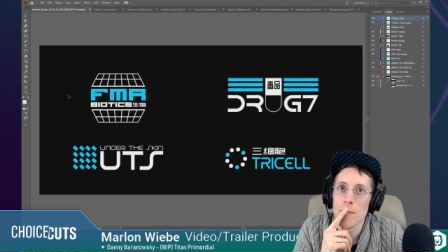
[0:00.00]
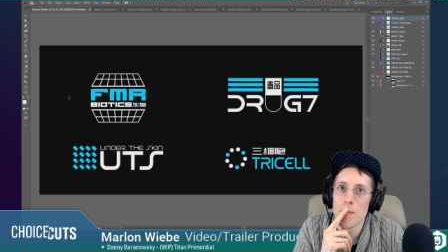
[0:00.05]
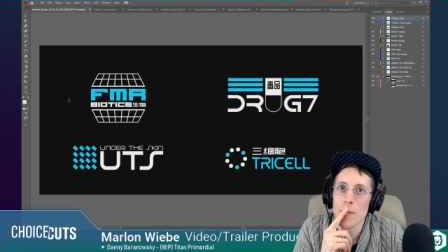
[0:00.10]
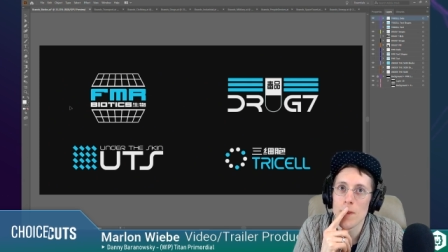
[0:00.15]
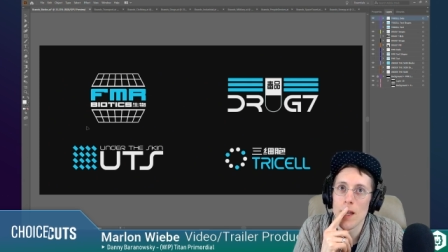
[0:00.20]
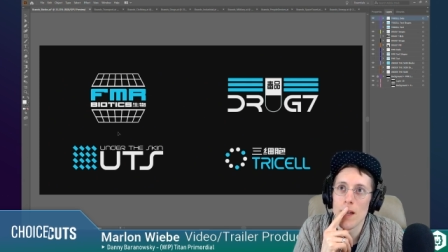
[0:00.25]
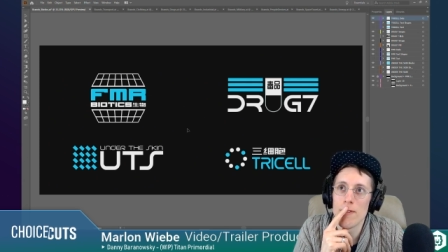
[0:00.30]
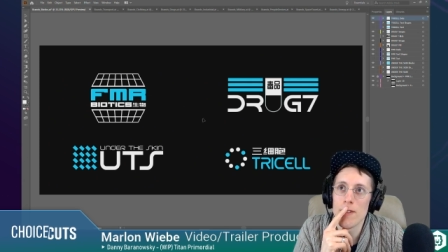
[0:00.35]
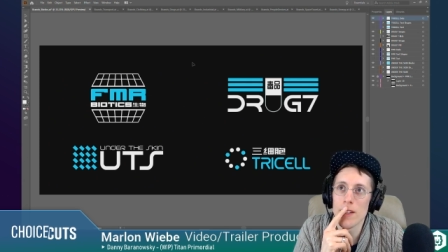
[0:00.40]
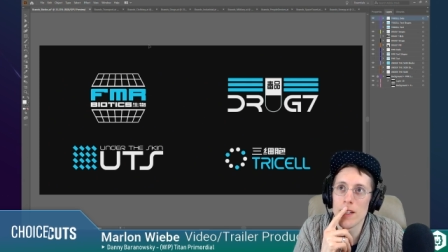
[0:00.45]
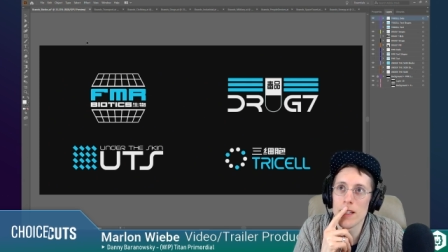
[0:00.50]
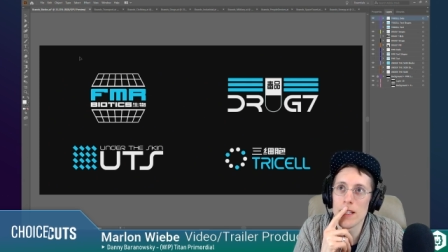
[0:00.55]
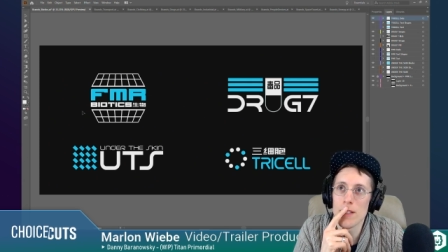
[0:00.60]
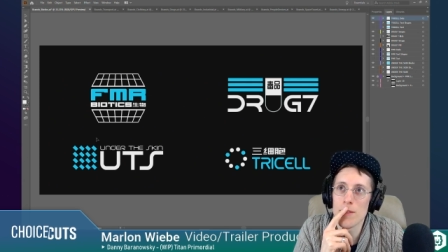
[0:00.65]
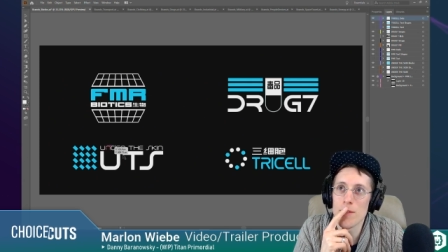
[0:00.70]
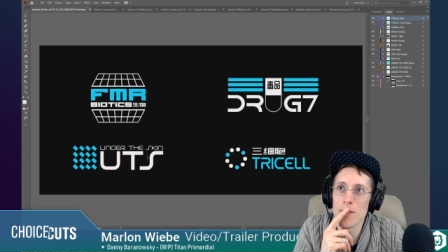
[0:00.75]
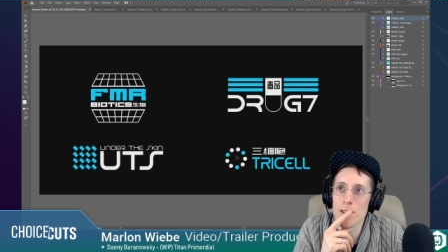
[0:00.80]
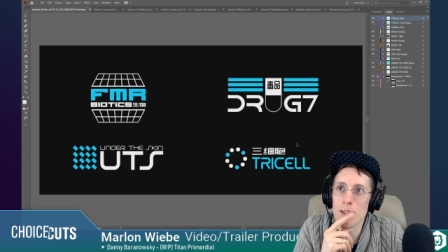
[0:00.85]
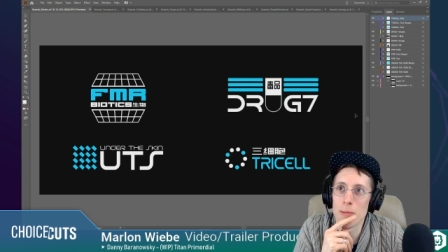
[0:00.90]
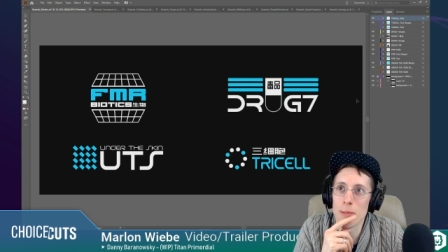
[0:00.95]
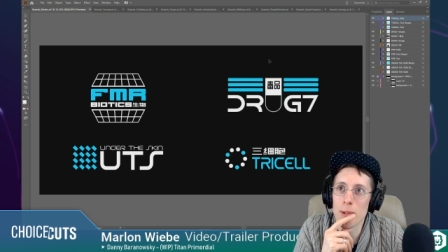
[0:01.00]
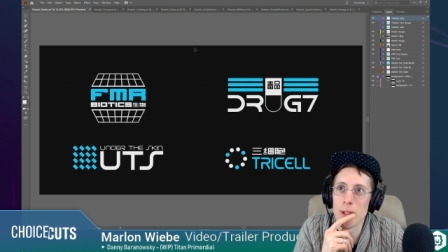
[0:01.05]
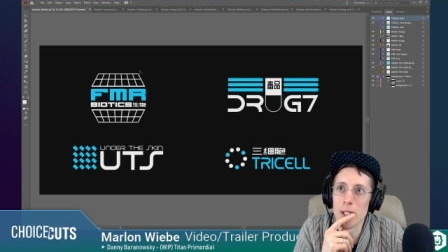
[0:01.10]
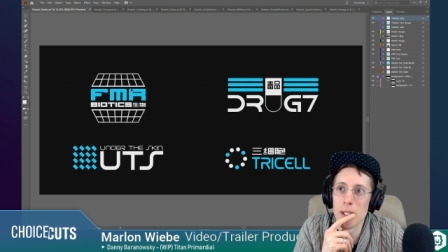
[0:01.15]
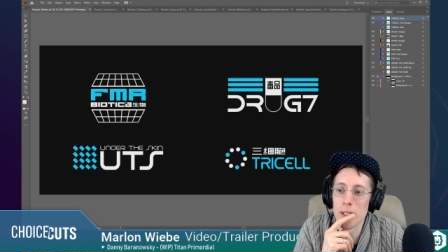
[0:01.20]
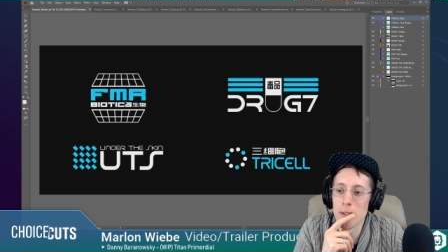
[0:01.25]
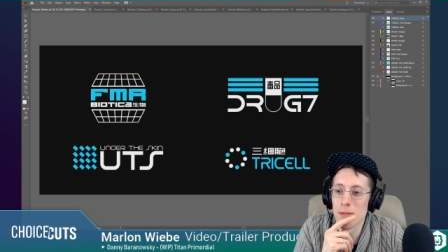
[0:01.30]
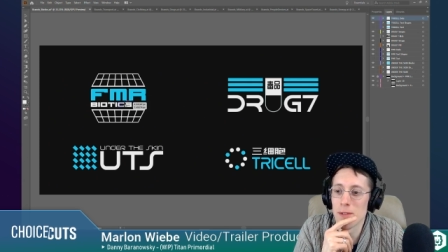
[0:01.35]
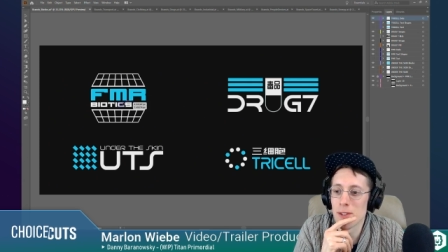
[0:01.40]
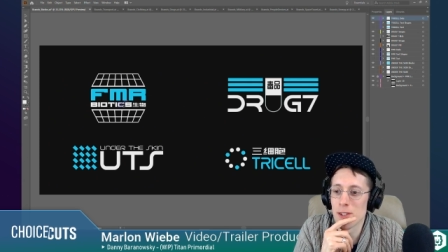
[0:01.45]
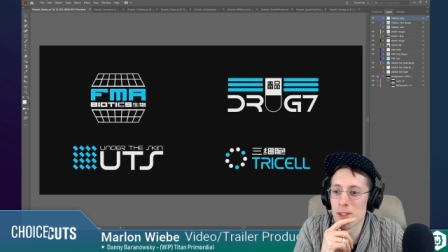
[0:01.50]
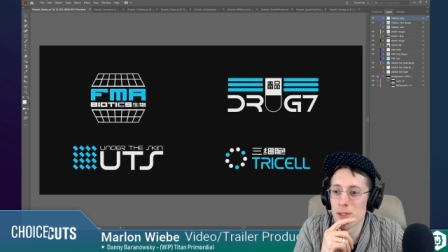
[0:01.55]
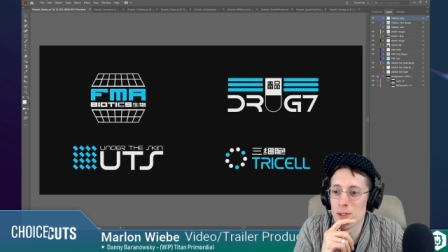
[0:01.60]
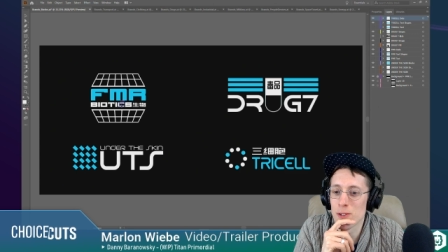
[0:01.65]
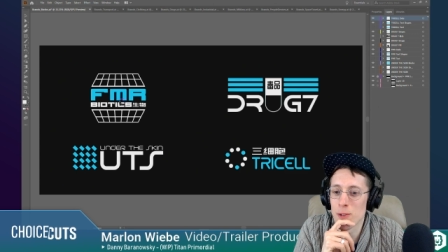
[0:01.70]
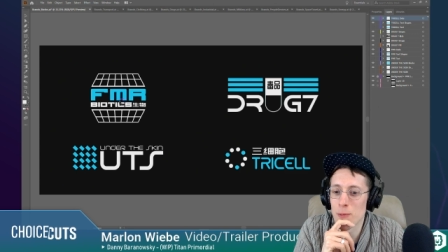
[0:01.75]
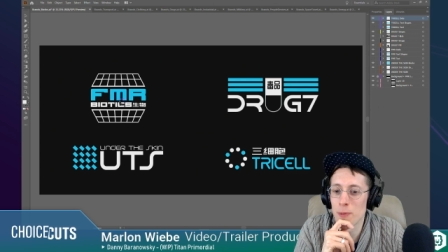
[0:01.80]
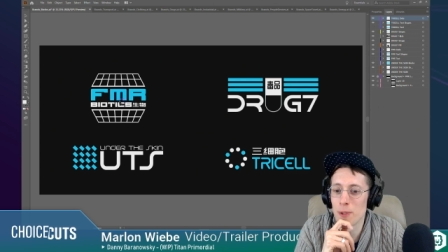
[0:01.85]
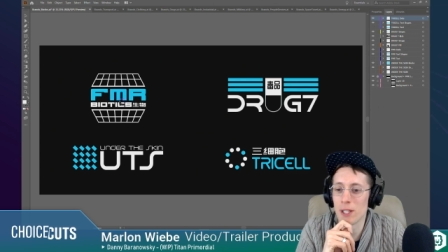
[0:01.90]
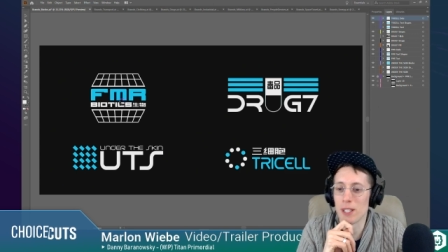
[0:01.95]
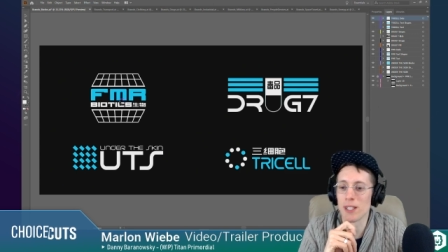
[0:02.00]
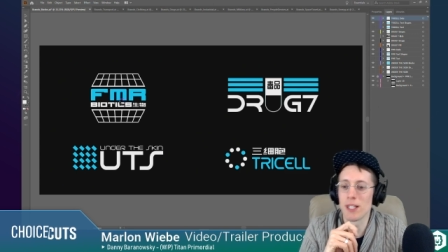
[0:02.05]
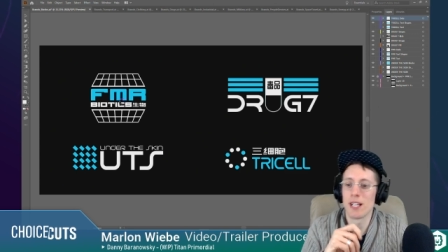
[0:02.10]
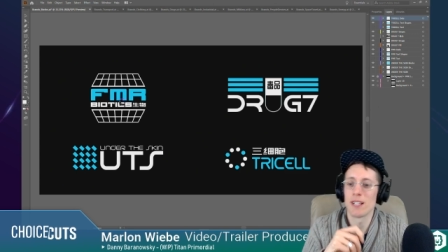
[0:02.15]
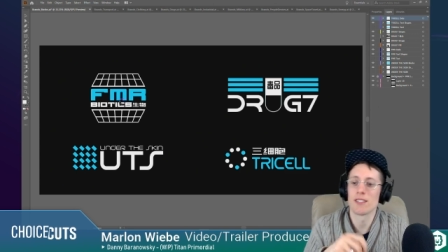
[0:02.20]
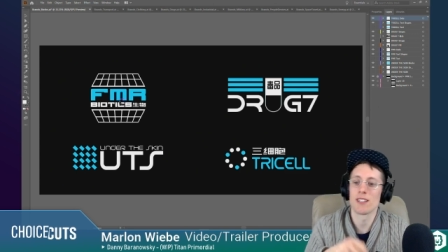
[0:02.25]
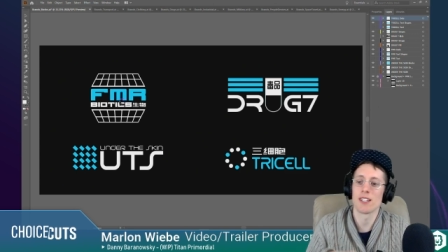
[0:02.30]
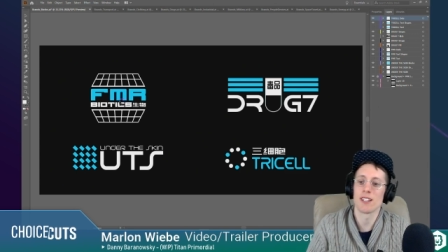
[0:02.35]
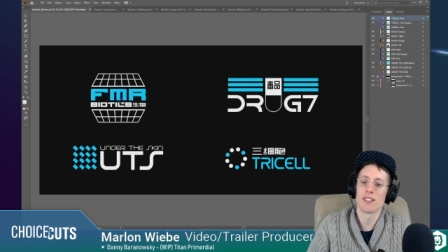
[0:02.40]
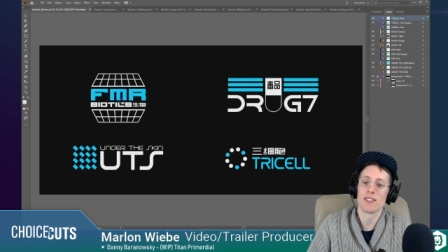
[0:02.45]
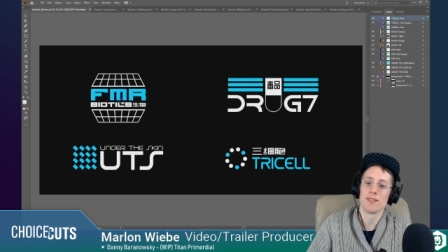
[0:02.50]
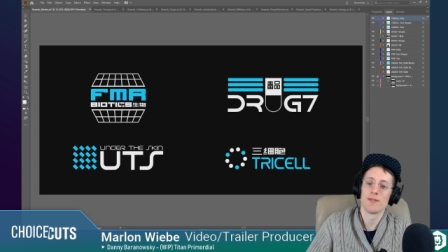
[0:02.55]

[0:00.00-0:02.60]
I feel like these ones are pretty classic.